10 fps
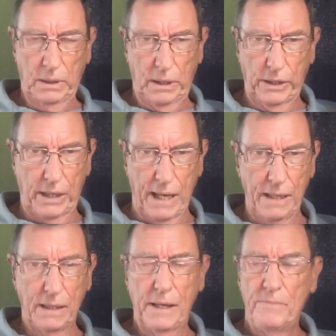okay?
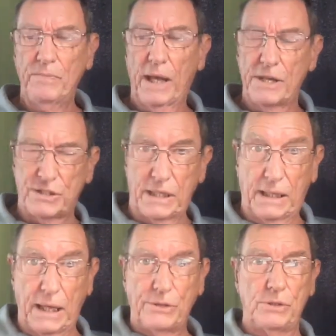Is to
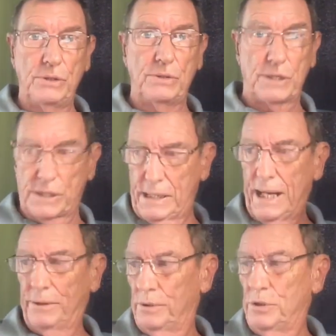get you to
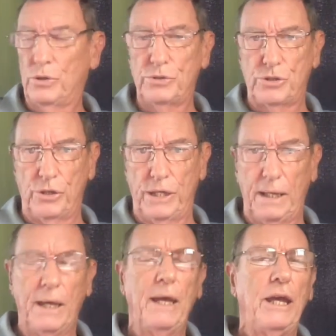start on your journey.